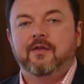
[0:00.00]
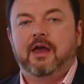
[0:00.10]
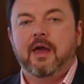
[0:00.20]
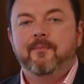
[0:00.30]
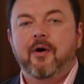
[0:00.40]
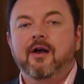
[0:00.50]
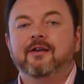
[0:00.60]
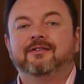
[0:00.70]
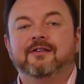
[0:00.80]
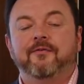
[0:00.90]
They keep
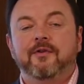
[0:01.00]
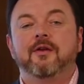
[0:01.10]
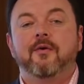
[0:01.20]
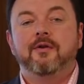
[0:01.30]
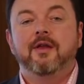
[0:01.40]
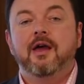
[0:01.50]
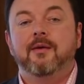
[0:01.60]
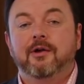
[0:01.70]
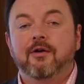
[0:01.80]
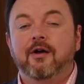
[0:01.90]
buying stuff in their own
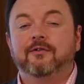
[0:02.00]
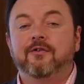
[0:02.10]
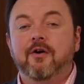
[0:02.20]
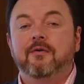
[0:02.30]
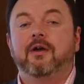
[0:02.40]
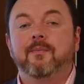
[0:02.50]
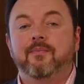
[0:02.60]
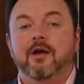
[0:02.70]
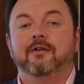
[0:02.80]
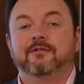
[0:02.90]
name. Guys, don't keep
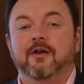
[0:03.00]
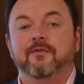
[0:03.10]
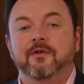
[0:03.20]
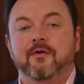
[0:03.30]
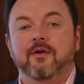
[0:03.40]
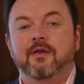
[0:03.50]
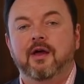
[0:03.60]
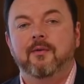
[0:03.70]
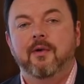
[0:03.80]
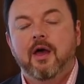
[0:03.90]
buying stuff in your own
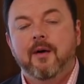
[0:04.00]
name.